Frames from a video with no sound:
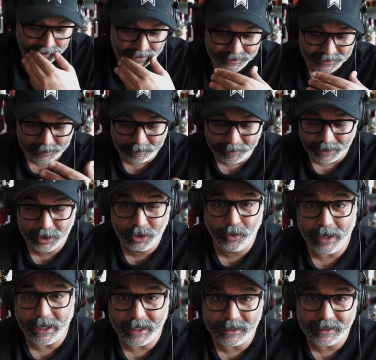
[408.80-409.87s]
it's a bit
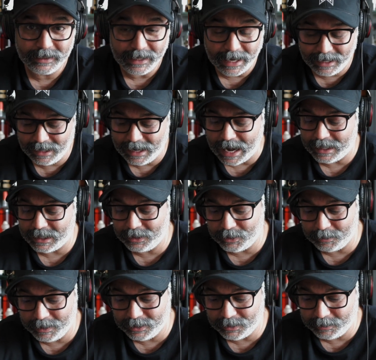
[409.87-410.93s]
Greek and Latin
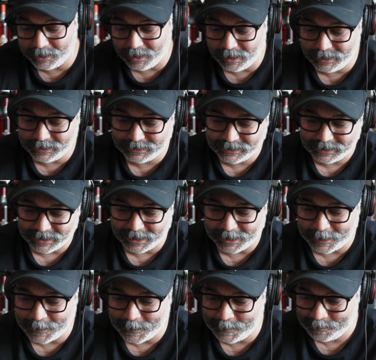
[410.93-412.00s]
to me, to be honest.
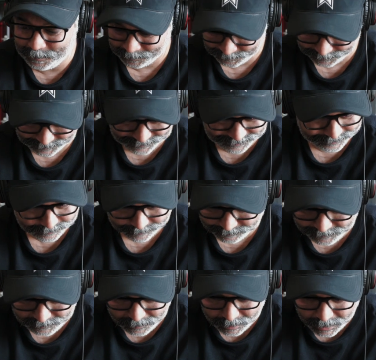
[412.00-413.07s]
Um,
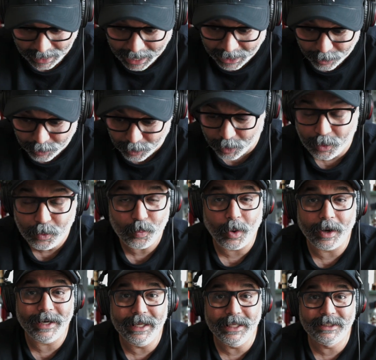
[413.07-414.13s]
I don't know
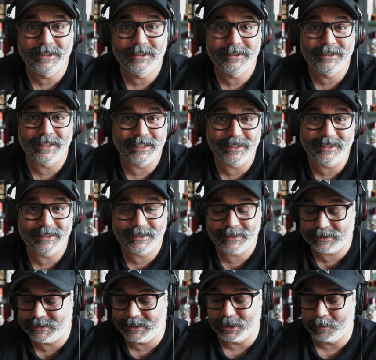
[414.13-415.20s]
what each
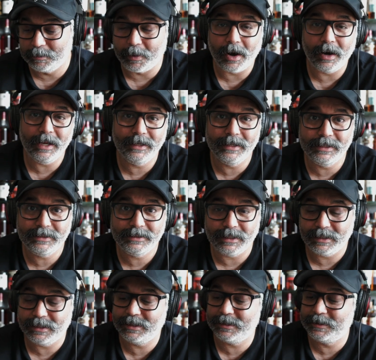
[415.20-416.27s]
uh, single barley does. Uh,
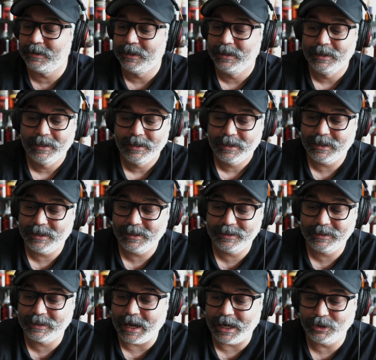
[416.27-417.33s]
uh,
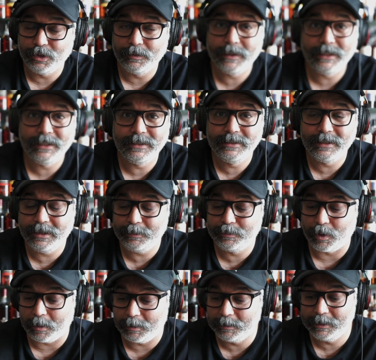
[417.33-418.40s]
the guys over the distillery
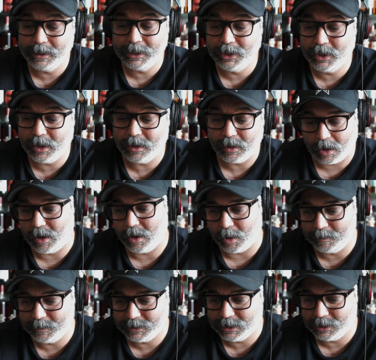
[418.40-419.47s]
probably, uh,
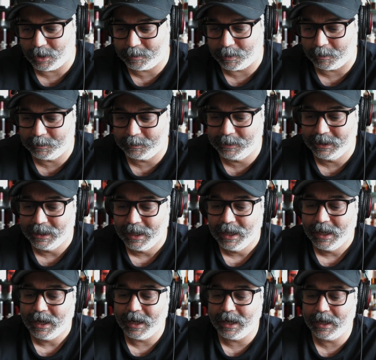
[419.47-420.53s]
obviously not probably,
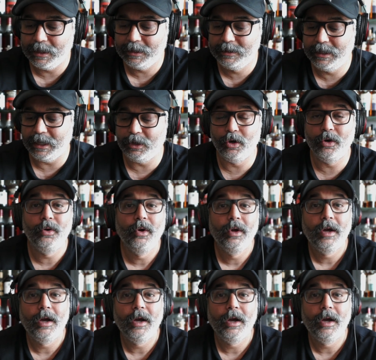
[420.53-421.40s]
uh, they know